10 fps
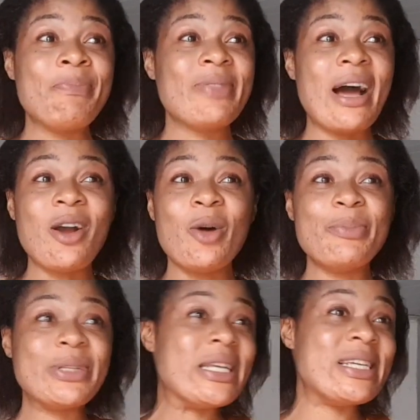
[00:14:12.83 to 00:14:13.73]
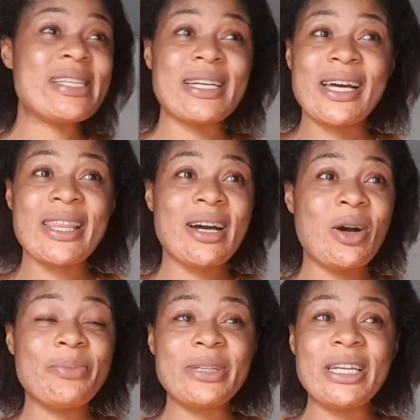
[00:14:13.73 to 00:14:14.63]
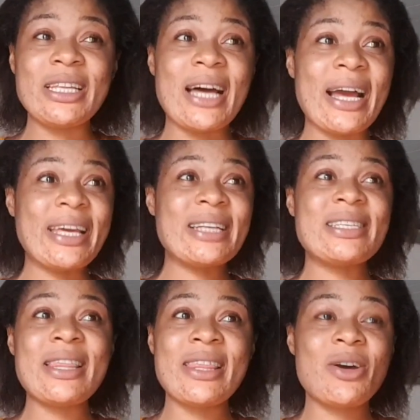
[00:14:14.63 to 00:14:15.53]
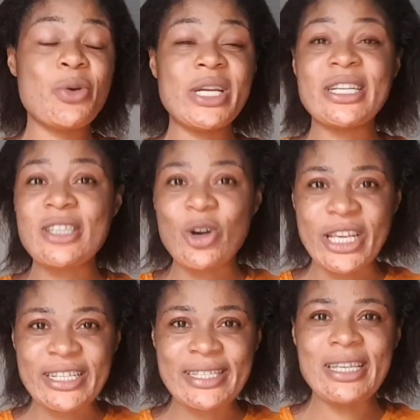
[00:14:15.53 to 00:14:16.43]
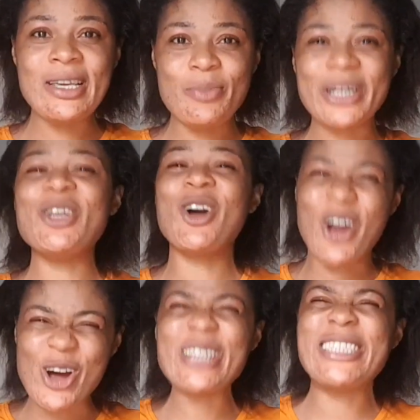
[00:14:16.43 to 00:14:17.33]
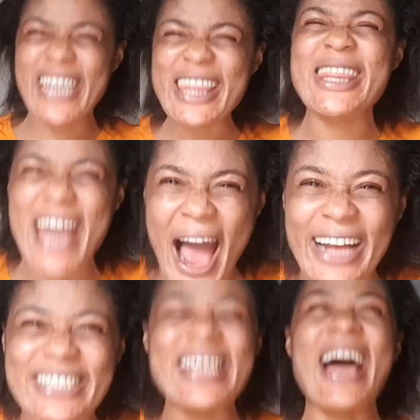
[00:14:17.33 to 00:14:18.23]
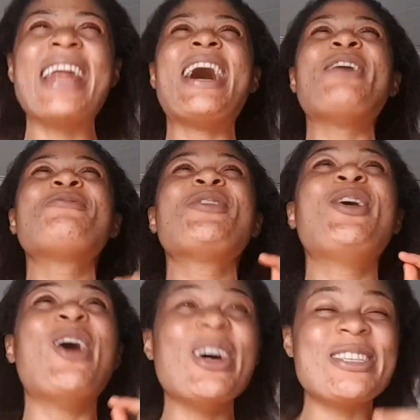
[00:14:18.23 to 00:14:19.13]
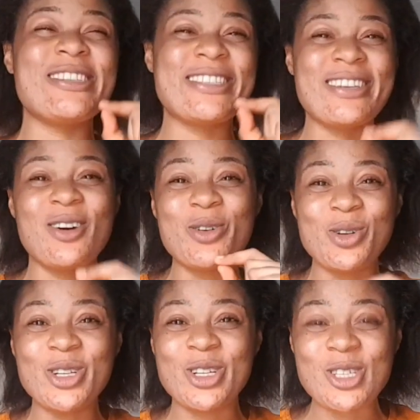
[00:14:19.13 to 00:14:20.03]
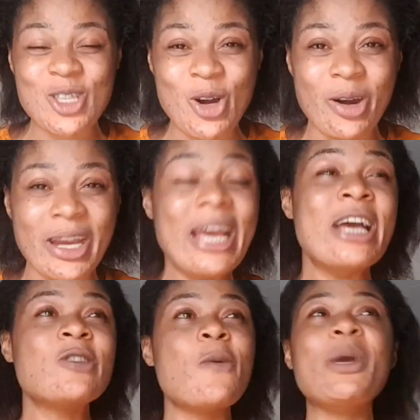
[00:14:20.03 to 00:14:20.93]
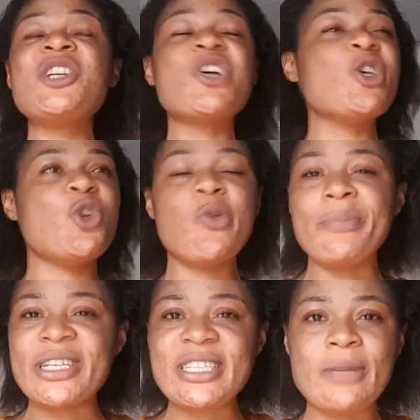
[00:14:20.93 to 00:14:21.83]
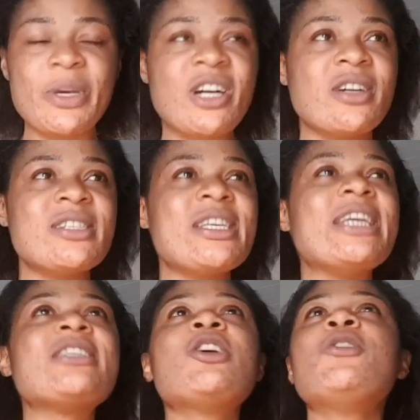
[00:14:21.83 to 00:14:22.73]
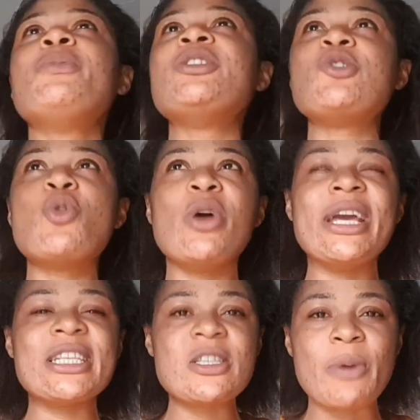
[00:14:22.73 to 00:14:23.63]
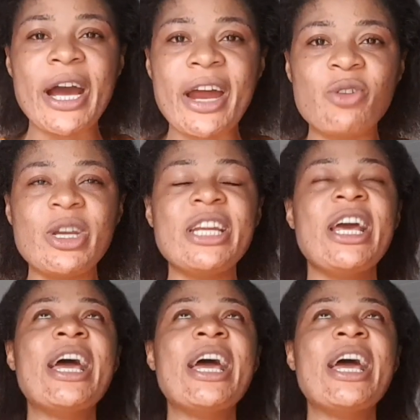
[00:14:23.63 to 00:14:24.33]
that company is another company that getting therein is not easy, but your girl did that, and I've got to tell you the story. So make sure you don't miss it because it's gonna be so inspiring.